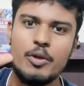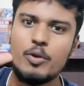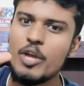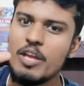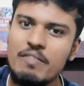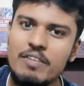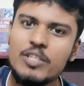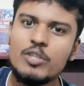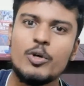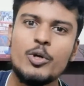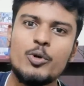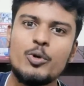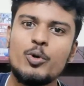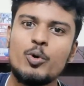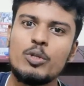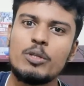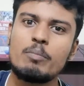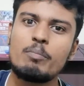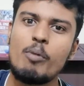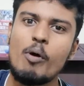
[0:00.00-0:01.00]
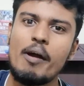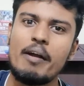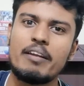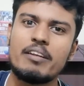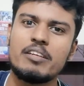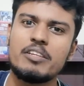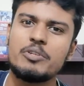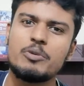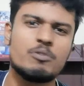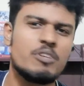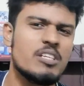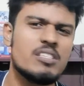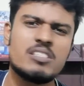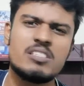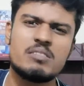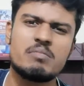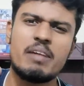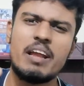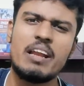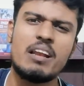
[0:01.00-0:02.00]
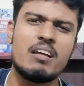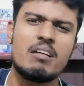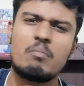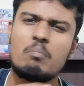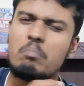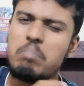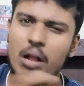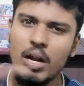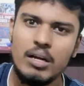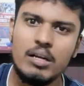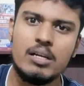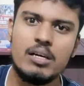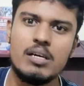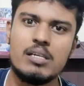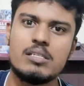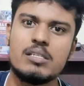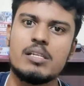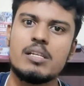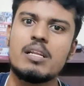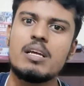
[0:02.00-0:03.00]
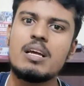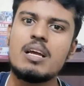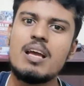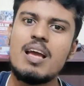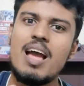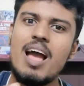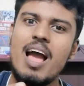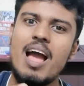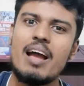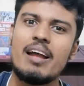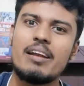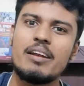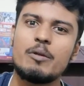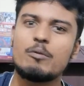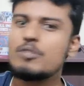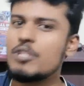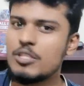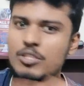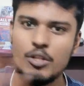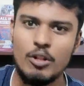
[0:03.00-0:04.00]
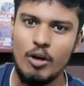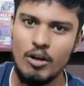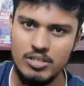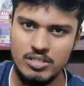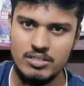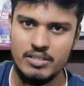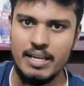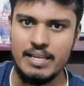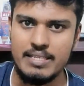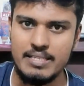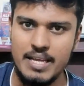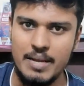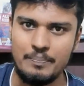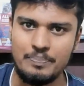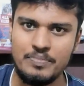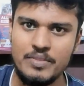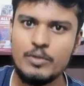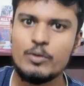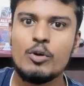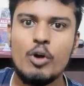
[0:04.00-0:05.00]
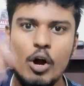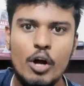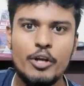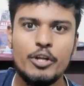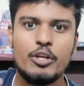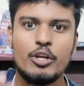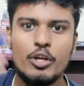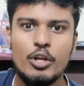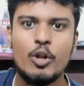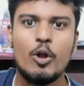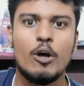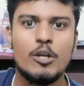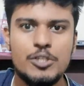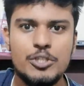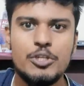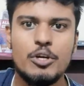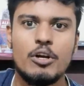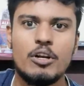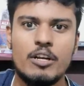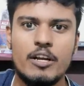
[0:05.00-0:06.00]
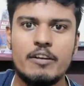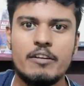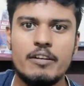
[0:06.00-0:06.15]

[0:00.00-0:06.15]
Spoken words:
even though you know the point, and you just made blunders and you just lost the exam. You lost your